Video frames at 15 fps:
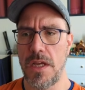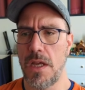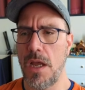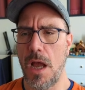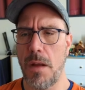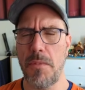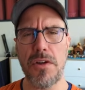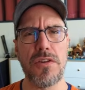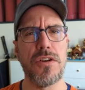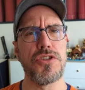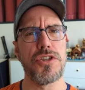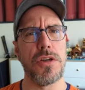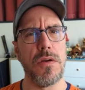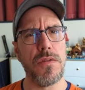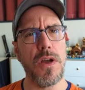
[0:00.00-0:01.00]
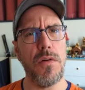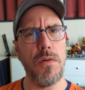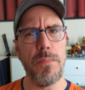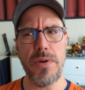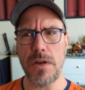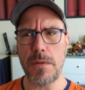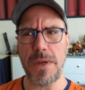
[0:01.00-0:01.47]
I'm not going to show the whole
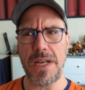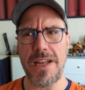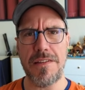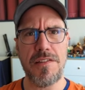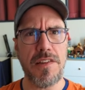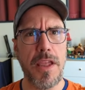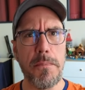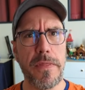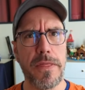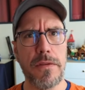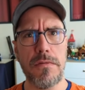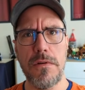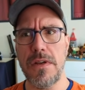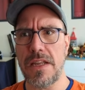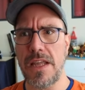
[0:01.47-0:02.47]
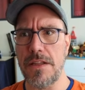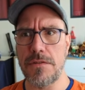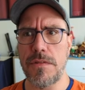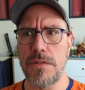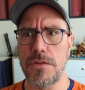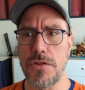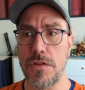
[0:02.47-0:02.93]
book, but let's skip through and get to
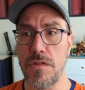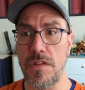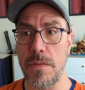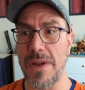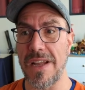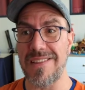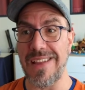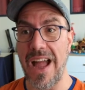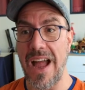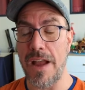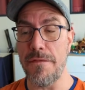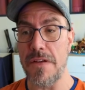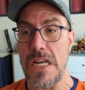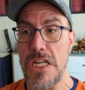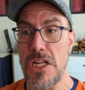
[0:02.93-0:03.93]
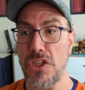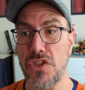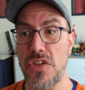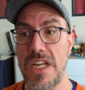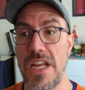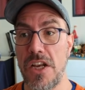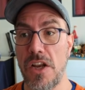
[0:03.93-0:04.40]
the juicy bits. I've
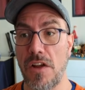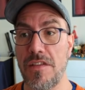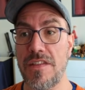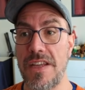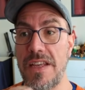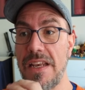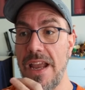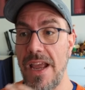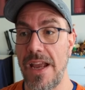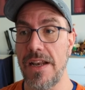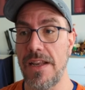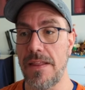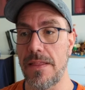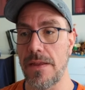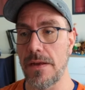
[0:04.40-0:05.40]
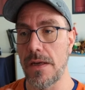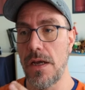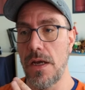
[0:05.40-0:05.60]
literally not seen anything.